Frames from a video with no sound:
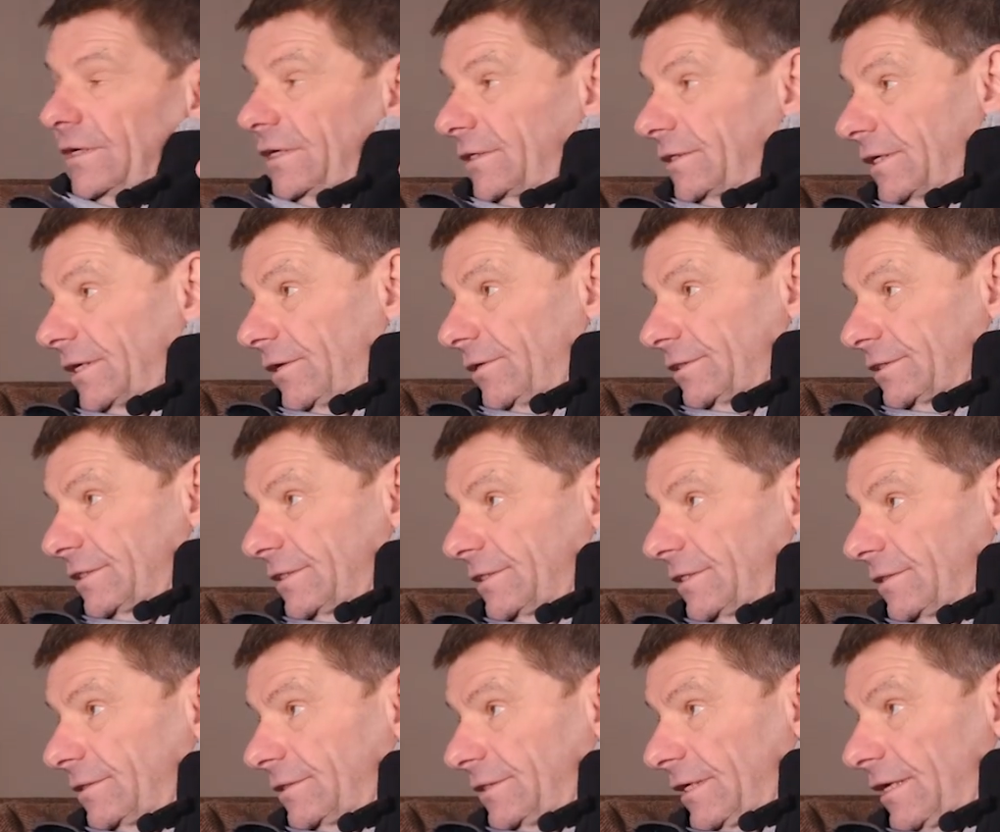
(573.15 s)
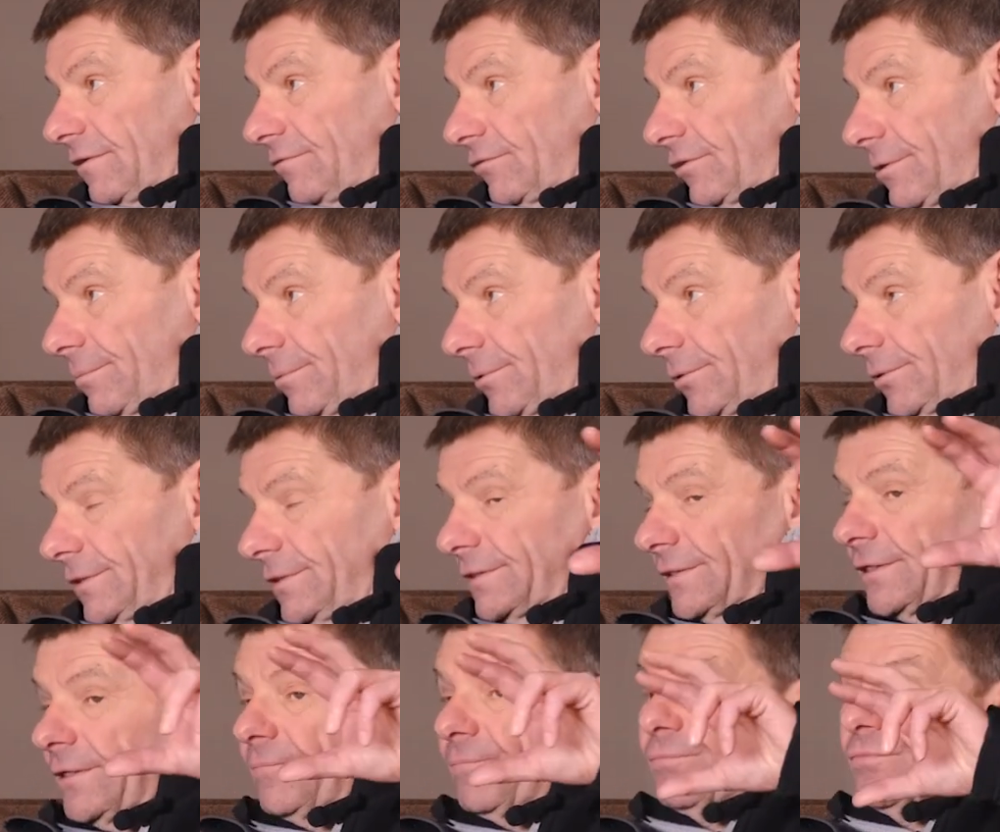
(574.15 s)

and going to the delivery point,